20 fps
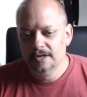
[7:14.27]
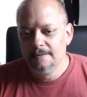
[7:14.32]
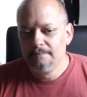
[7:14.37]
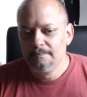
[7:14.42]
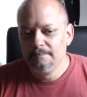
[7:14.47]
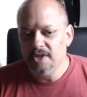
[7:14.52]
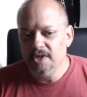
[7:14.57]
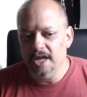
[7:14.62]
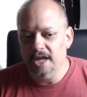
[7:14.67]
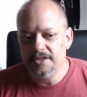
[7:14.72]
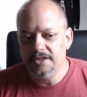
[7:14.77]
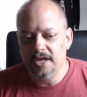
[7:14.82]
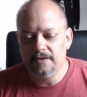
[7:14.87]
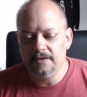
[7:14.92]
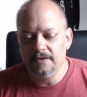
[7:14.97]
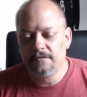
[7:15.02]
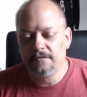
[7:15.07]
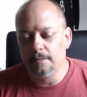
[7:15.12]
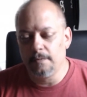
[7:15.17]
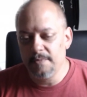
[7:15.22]
And then
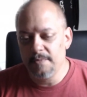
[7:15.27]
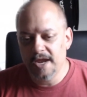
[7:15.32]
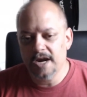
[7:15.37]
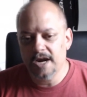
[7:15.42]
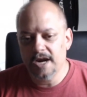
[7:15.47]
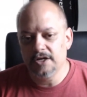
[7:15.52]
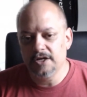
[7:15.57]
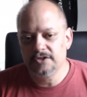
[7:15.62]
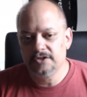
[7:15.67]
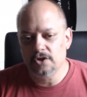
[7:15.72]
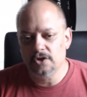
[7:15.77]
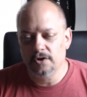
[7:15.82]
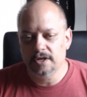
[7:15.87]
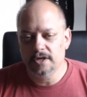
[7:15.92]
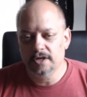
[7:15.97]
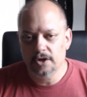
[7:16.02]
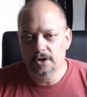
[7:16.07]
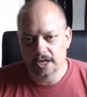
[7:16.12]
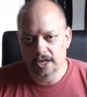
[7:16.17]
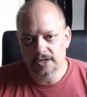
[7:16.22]
from there is going,
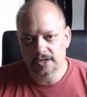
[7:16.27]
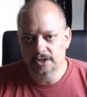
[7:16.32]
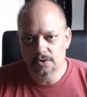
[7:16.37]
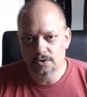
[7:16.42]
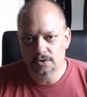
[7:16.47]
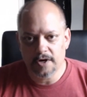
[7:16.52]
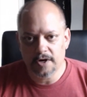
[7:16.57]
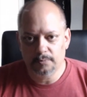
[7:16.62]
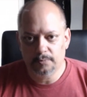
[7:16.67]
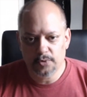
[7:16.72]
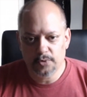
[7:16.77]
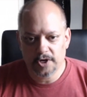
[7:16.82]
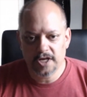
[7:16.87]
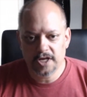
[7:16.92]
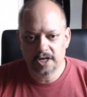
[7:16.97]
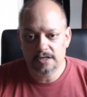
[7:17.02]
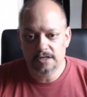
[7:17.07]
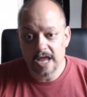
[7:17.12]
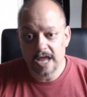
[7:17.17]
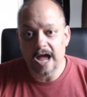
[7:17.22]
okay, do you want it
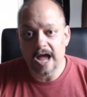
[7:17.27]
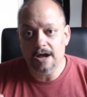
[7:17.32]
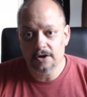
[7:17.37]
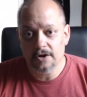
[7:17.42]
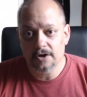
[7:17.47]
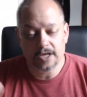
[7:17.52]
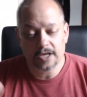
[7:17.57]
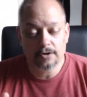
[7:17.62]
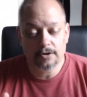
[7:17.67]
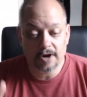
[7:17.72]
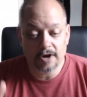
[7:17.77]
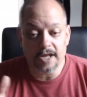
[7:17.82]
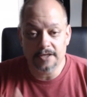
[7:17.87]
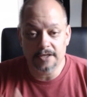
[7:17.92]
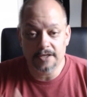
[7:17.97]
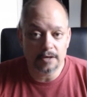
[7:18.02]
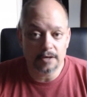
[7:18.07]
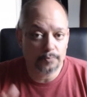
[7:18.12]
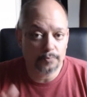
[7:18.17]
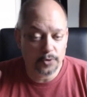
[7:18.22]
printed? Yeah, okay, great. Then
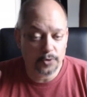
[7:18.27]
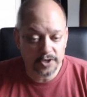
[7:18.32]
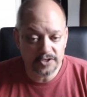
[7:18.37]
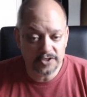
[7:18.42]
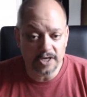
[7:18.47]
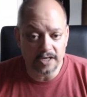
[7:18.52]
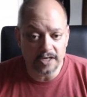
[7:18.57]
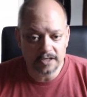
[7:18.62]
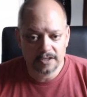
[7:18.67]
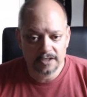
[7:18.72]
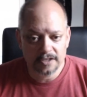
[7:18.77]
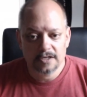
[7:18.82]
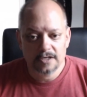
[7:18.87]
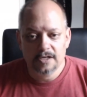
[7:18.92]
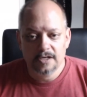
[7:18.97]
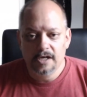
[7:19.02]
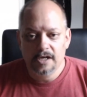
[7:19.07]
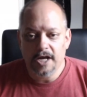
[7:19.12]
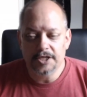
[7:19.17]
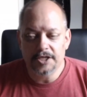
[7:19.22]
I'll print it.
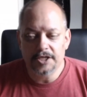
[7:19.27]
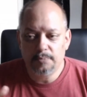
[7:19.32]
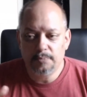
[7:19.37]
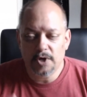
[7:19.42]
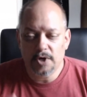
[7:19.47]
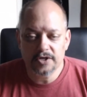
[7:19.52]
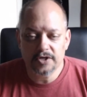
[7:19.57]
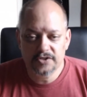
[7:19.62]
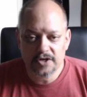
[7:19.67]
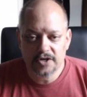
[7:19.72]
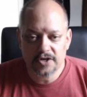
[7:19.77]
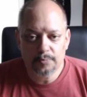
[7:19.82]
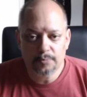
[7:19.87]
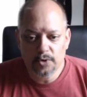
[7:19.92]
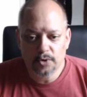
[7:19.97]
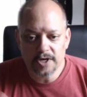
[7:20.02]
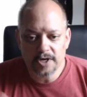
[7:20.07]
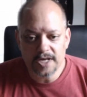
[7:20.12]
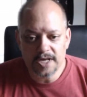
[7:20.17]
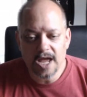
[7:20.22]
And the parts that I
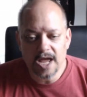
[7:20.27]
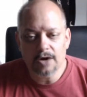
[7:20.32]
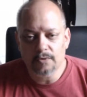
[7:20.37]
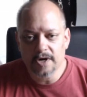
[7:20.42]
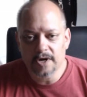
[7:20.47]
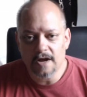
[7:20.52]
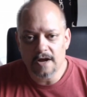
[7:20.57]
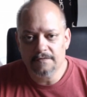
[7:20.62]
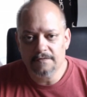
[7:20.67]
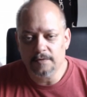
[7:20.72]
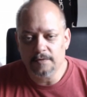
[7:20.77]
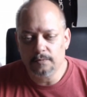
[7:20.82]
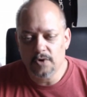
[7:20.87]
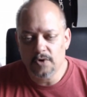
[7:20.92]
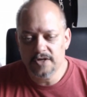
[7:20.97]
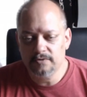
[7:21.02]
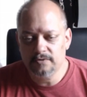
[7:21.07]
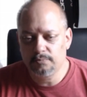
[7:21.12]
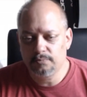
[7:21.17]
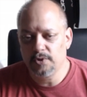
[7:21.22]
print now right off the
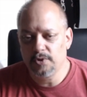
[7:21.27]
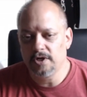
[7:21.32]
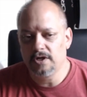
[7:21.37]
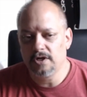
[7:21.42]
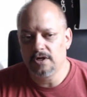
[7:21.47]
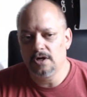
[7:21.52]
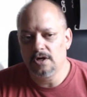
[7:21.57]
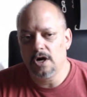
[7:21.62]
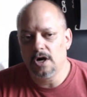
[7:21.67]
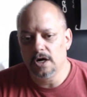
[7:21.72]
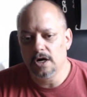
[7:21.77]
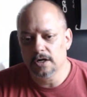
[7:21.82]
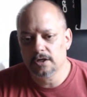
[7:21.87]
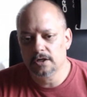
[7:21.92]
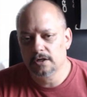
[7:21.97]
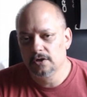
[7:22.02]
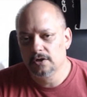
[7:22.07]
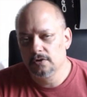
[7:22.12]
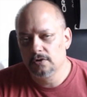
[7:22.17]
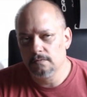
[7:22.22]
resin printer are
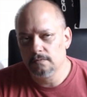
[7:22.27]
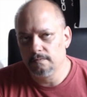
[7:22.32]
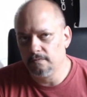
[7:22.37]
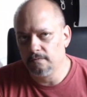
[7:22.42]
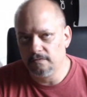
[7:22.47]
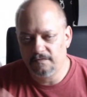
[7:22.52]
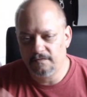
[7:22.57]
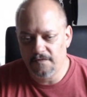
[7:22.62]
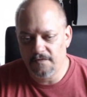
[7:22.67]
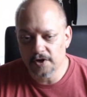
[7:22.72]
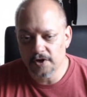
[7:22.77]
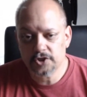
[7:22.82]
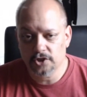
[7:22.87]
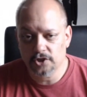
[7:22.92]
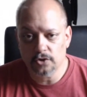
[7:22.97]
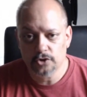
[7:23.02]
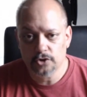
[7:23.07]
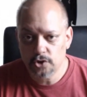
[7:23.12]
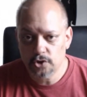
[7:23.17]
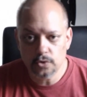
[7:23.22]

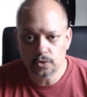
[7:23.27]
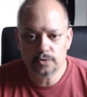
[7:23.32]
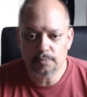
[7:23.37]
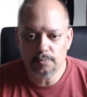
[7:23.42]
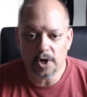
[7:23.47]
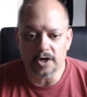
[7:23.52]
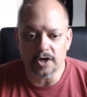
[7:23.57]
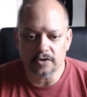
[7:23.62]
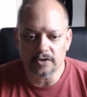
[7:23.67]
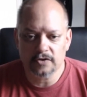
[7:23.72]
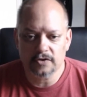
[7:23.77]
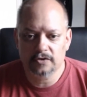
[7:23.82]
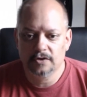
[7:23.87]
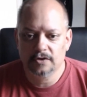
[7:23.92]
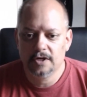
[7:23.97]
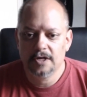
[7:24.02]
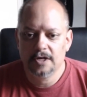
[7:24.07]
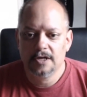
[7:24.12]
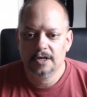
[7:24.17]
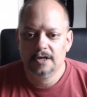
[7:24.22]
functional used parts.
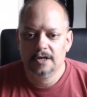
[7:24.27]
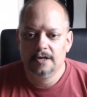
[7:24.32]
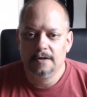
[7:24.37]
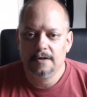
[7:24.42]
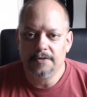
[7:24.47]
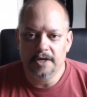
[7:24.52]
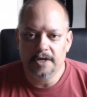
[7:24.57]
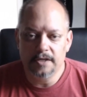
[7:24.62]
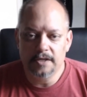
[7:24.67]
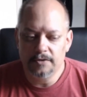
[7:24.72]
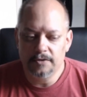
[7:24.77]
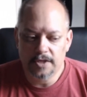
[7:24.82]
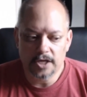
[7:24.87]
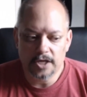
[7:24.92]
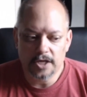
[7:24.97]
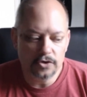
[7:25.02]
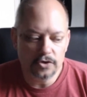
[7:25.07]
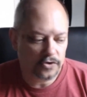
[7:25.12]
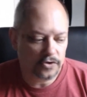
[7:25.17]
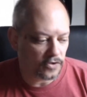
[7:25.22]
They're
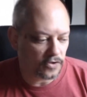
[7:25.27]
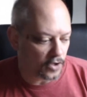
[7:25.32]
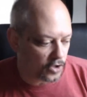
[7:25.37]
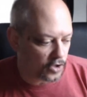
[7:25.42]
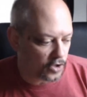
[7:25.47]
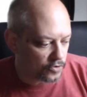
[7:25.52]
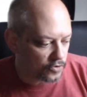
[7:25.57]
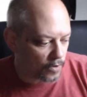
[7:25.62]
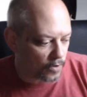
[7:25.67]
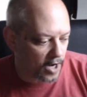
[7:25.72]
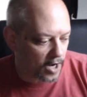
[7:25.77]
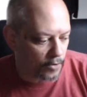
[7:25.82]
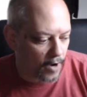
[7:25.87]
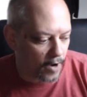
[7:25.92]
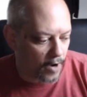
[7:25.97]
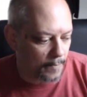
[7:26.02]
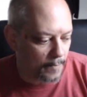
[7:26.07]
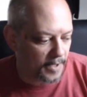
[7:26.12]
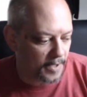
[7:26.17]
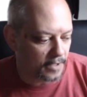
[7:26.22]
used right away. I
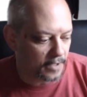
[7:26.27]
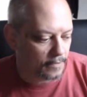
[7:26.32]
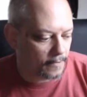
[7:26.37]
mean,